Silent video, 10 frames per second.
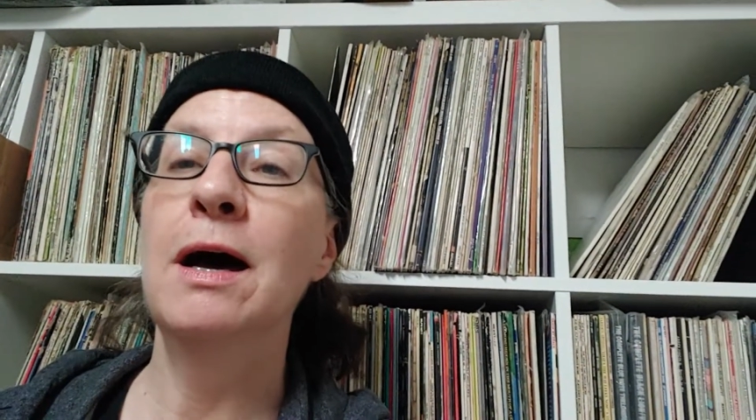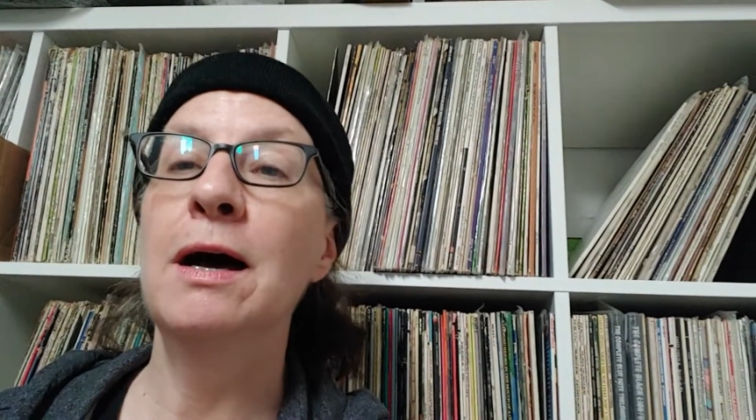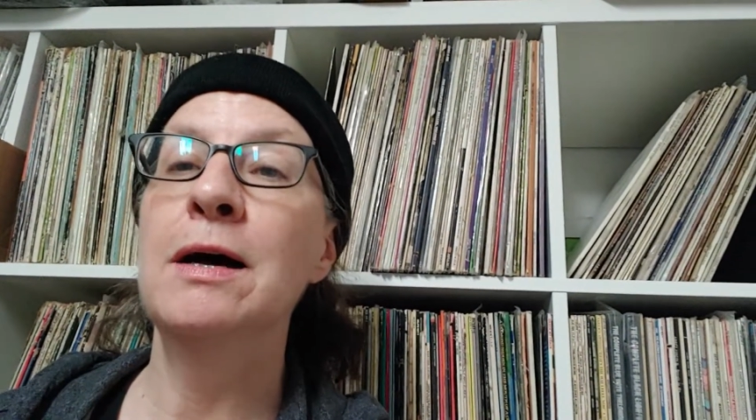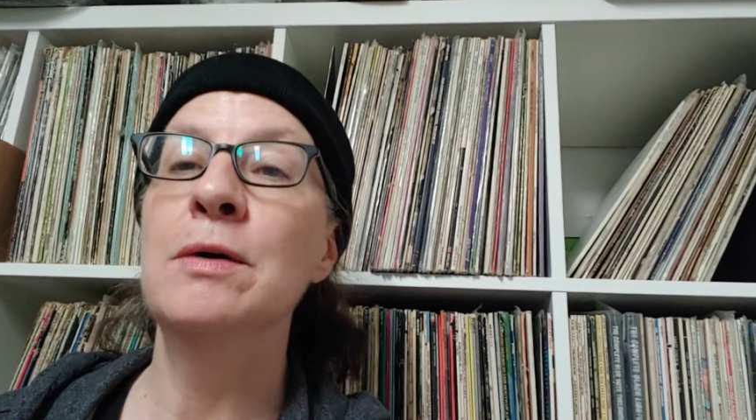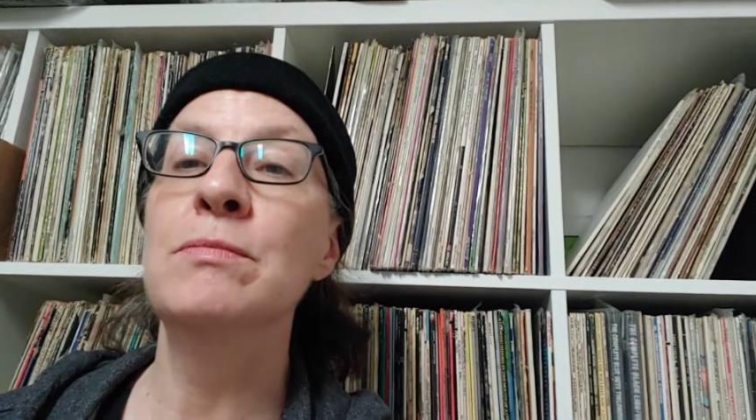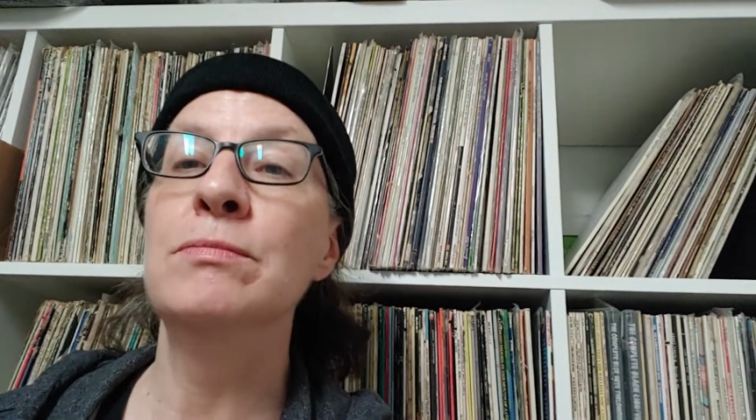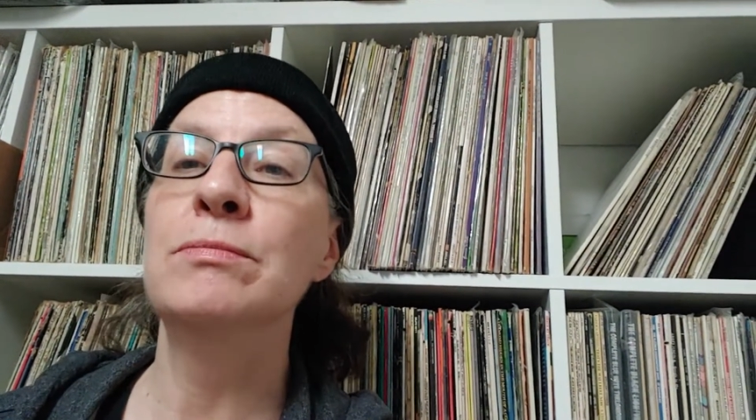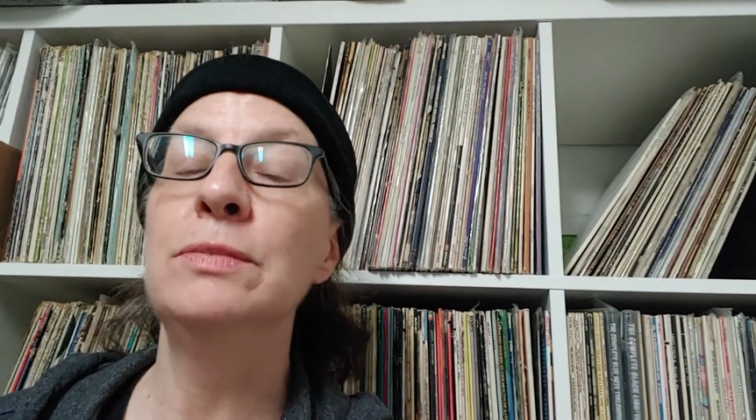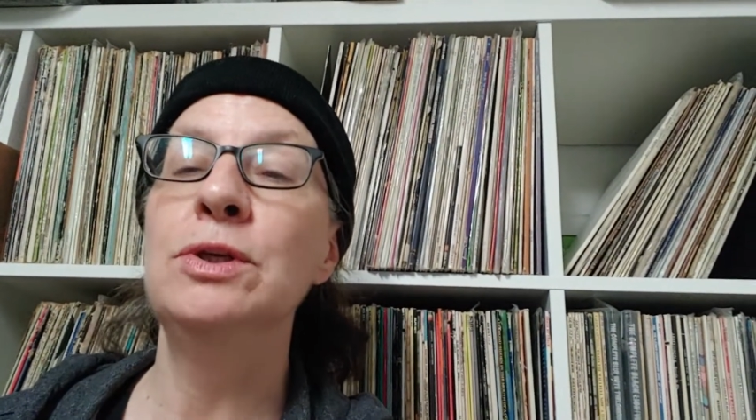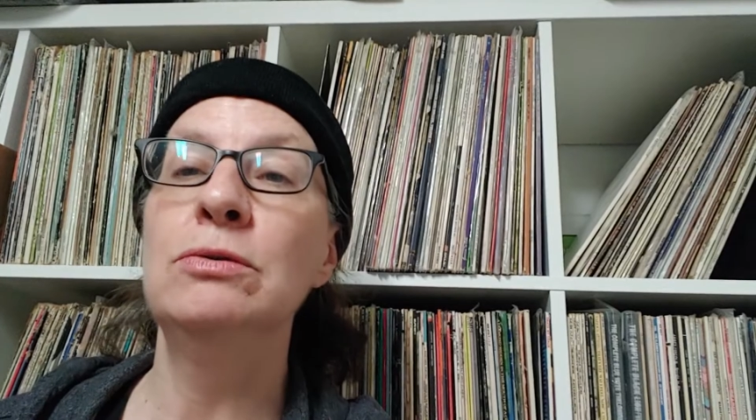
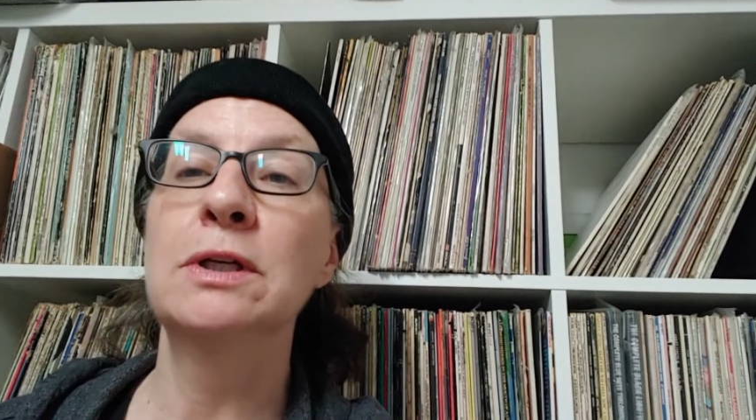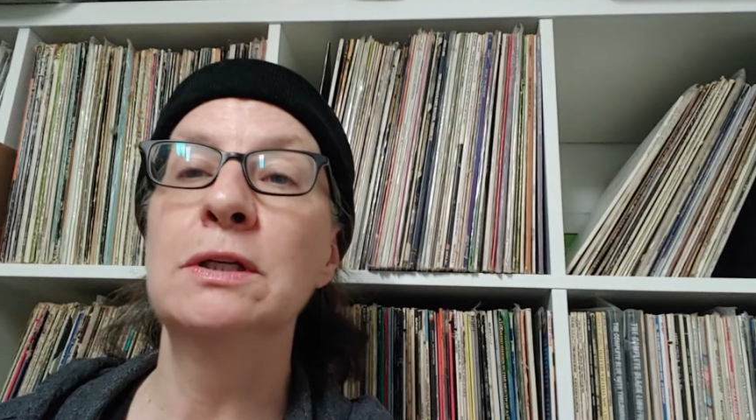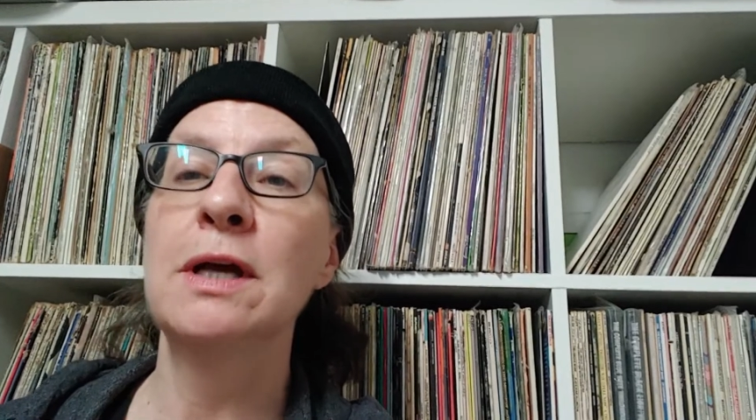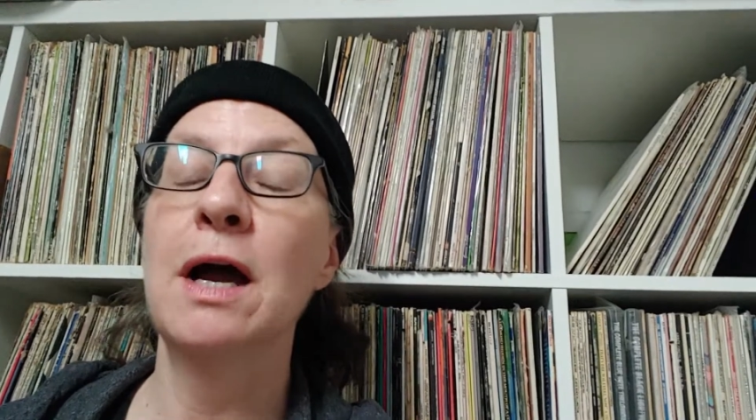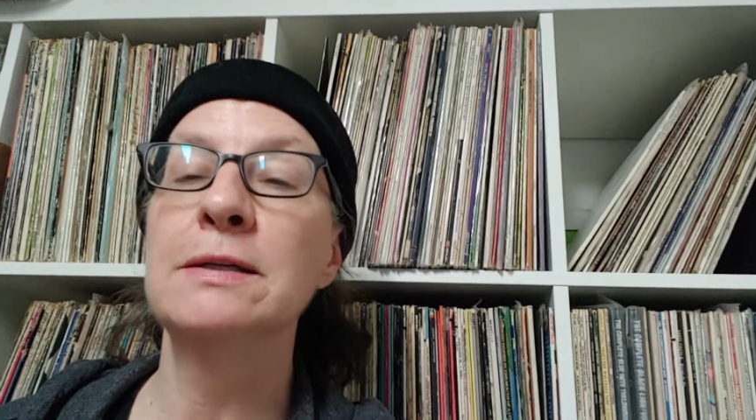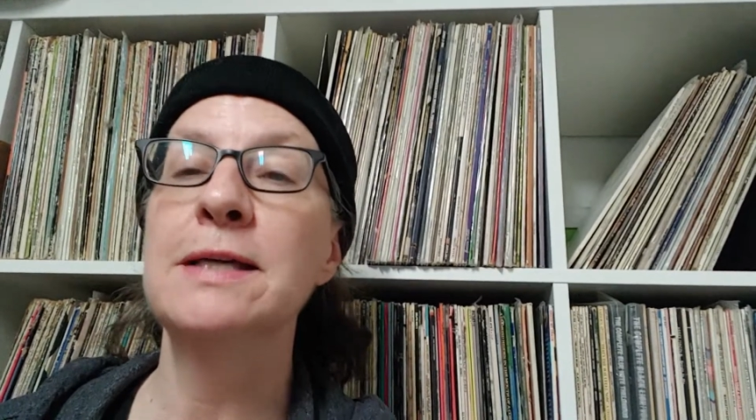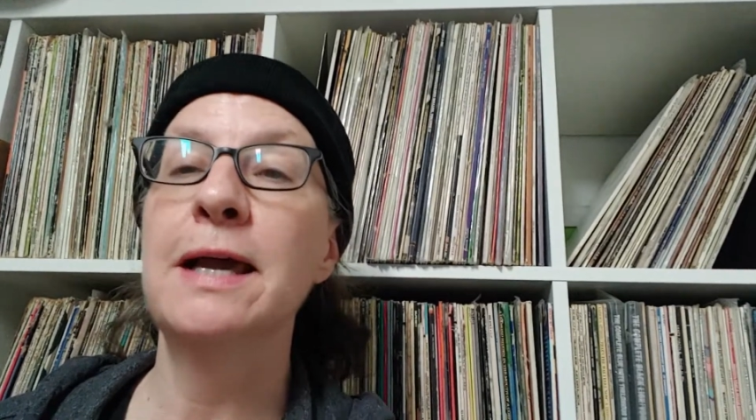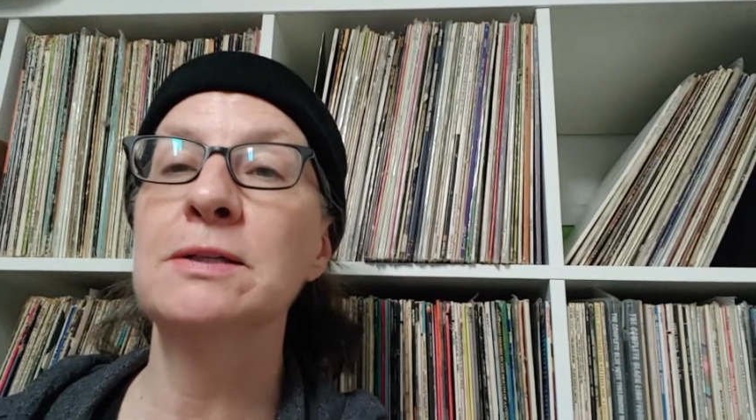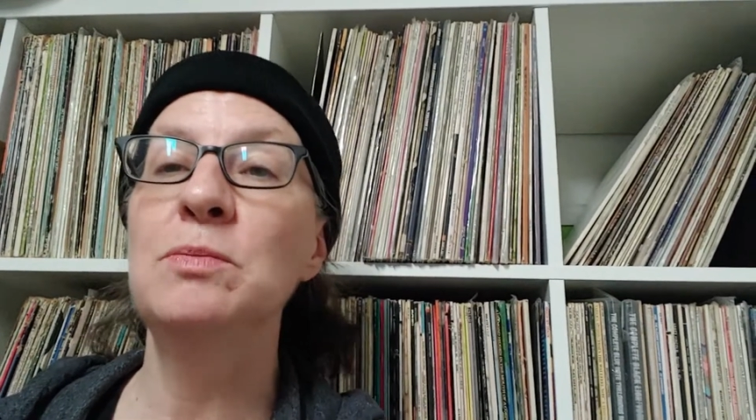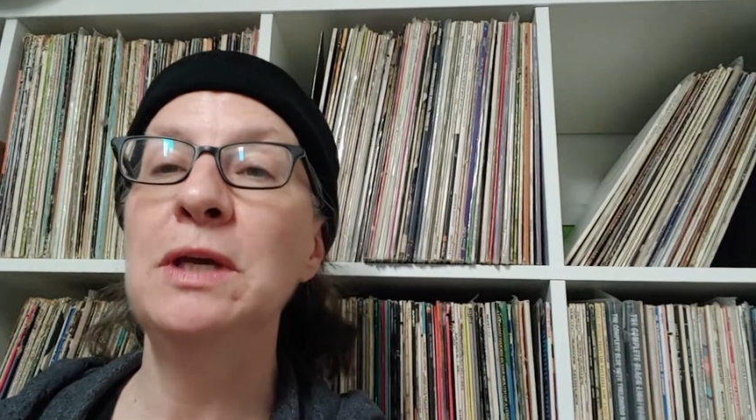you can
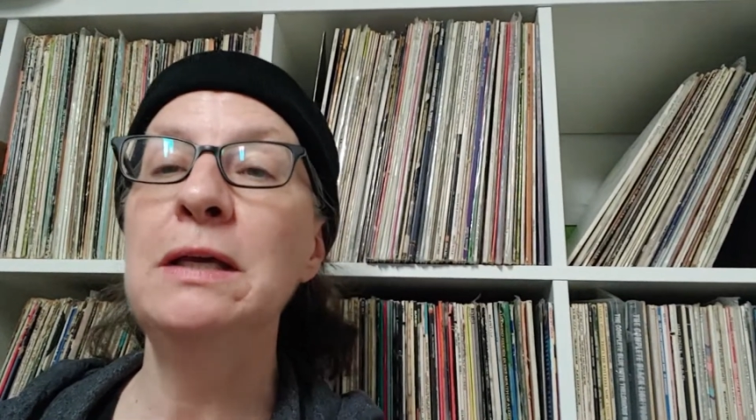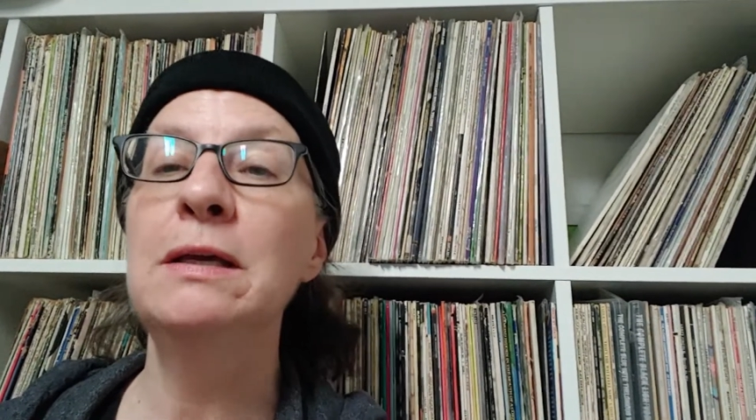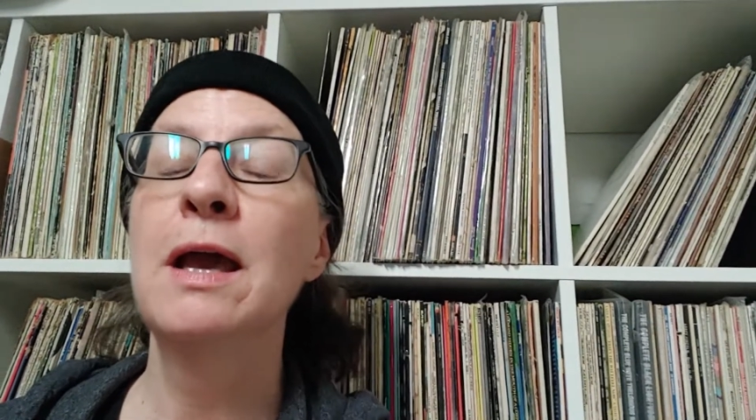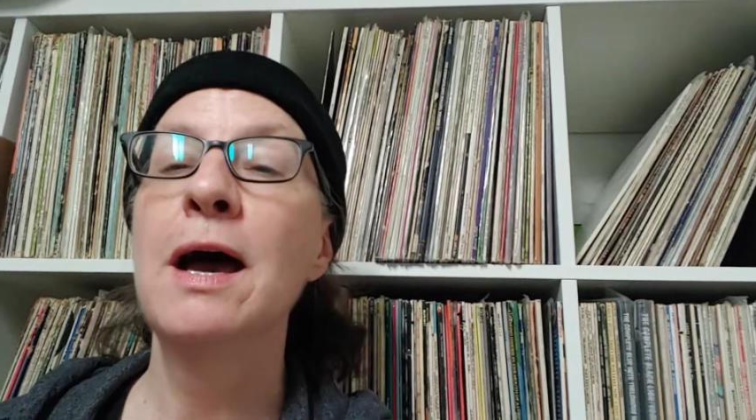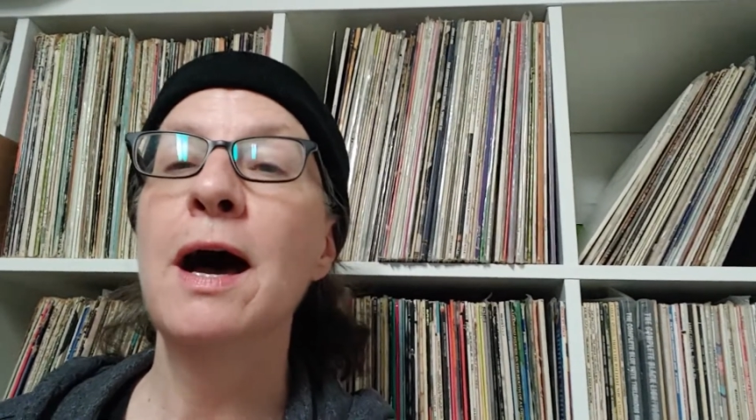contact me.